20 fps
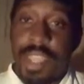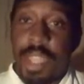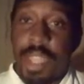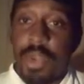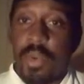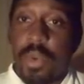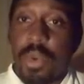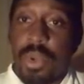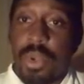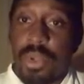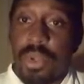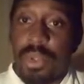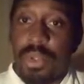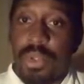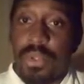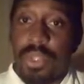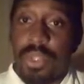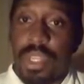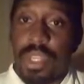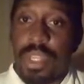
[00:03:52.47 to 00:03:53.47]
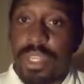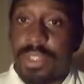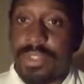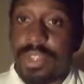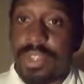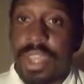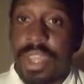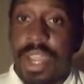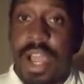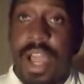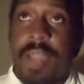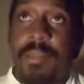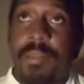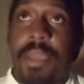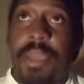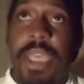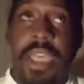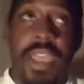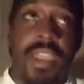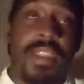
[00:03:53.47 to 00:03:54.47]
that oil and hits that hot
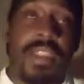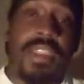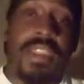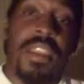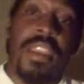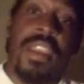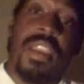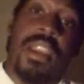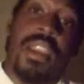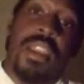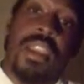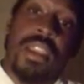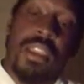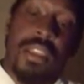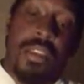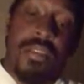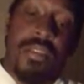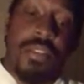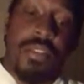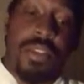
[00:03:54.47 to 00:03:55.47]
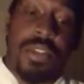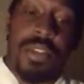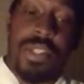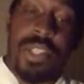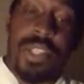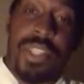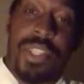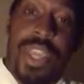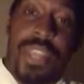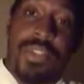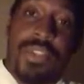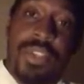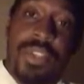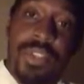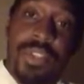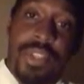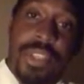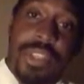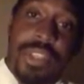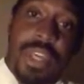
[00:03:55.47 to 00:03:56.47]
pan, you're going to see that
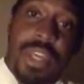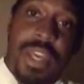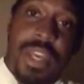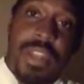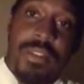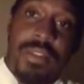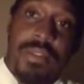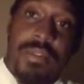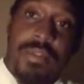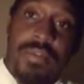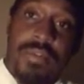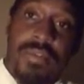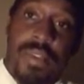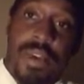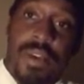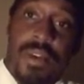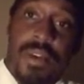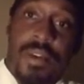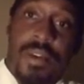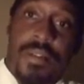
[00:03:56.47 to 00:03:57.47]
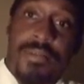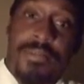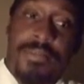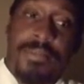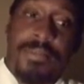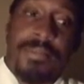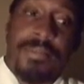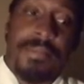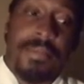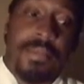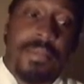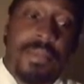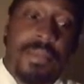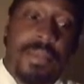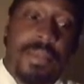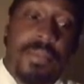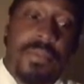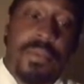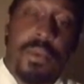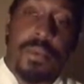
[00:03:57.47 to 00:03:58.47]
seasoning kind of
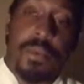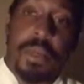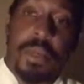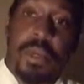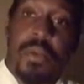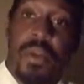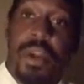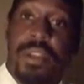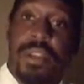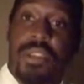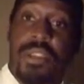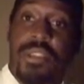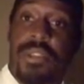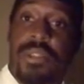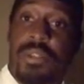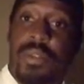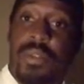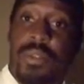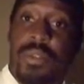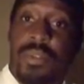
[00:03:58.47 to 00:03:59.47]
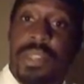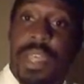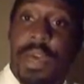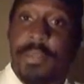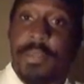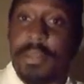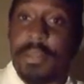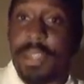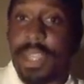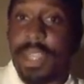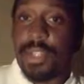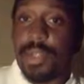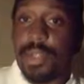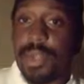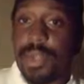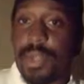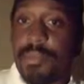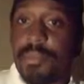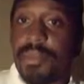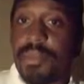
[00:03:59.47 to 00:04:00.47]
form a crust on top of
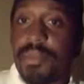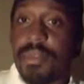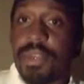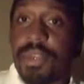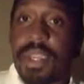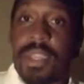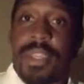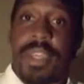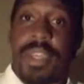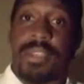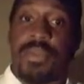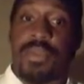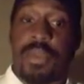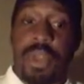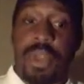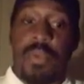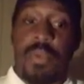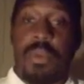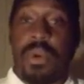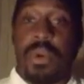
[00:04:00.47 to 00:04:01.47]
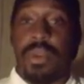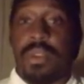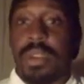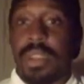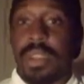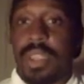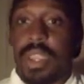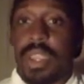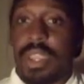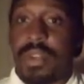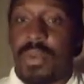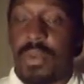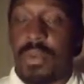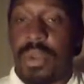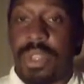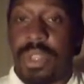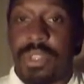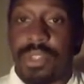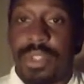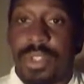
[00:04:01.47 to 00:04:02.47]
shrimp. And that's what I want. I don't
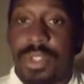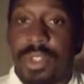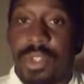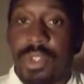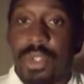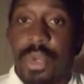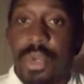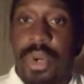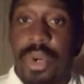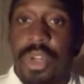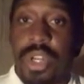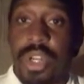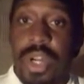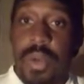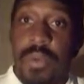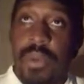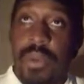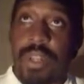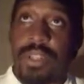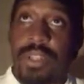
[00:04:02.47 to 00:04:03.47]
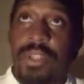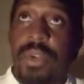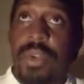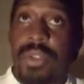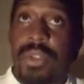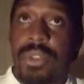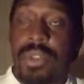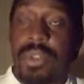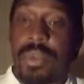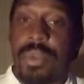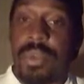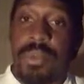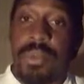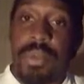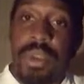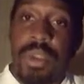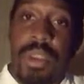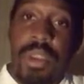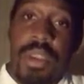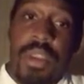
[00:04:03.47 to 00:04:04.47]
want it to just cook. I want it to also
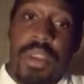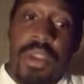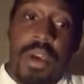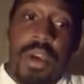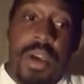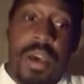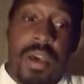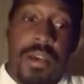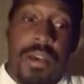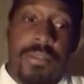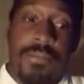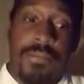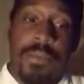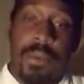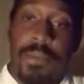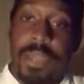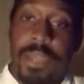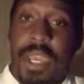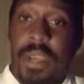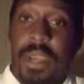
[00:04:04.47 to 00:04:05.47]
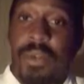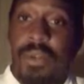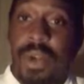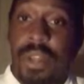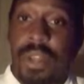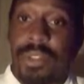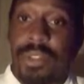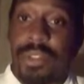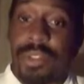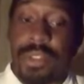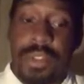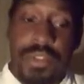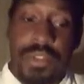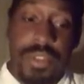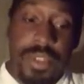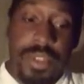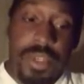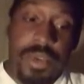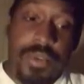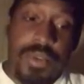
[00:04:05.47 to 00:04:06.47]
form that crust,
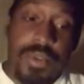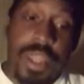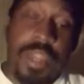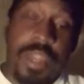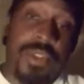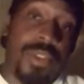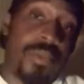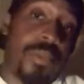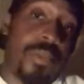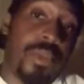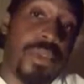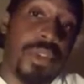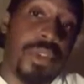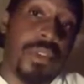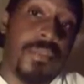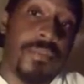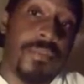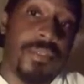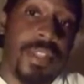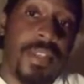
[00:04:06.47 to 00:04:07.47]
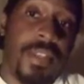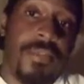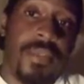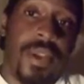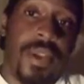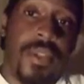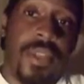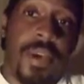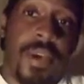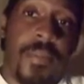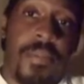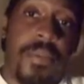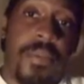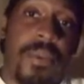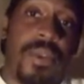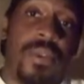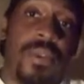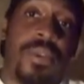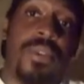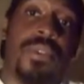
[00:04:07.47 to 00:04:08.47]
because you're not just building flavor at that
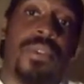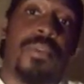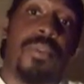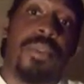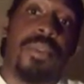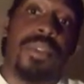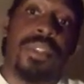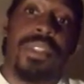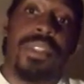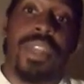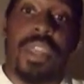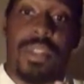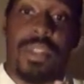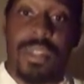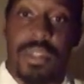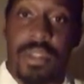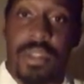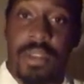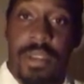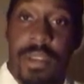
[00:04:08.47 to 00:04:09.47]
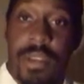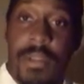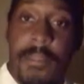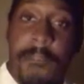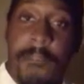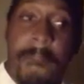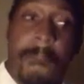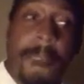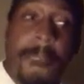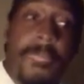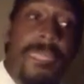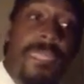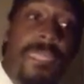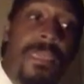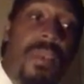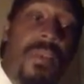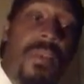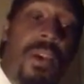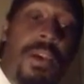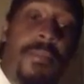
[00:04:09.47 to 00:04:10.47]
point, you're also building texture,
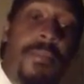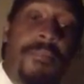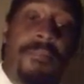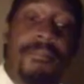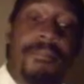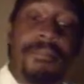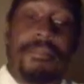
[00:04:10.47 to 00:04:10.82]
right?